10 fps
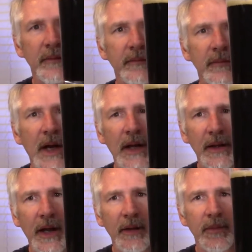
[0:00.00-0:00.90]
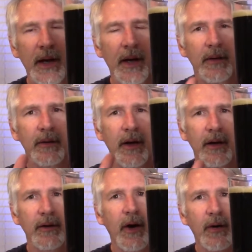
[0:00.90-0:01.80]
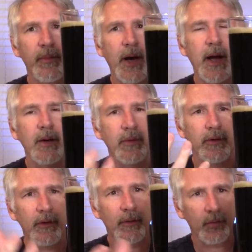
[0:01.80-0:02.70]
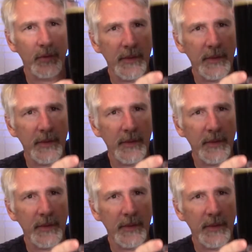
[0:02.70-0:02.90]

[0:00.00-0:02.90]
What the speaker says: not light brown, a dark brown with sort of ruby